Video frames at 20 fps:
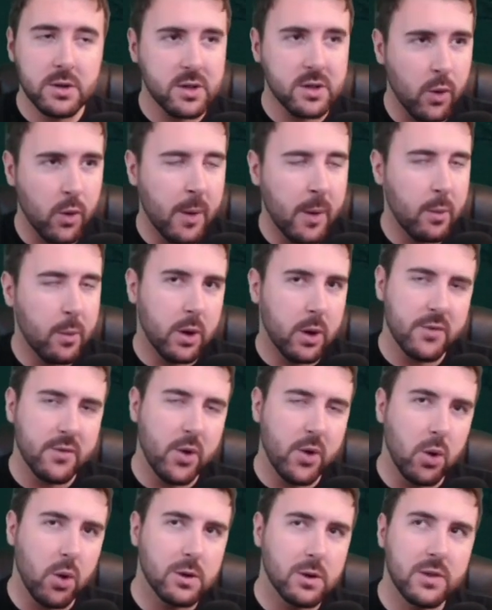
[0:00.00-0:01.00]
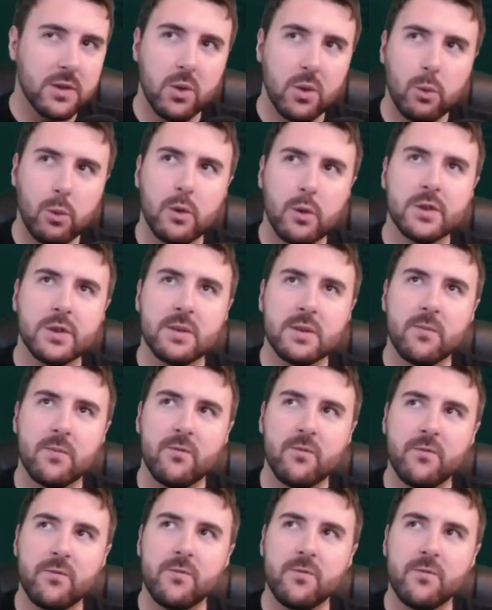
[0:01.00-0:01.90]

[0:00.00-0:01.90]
world, the Warhammer world of old, that was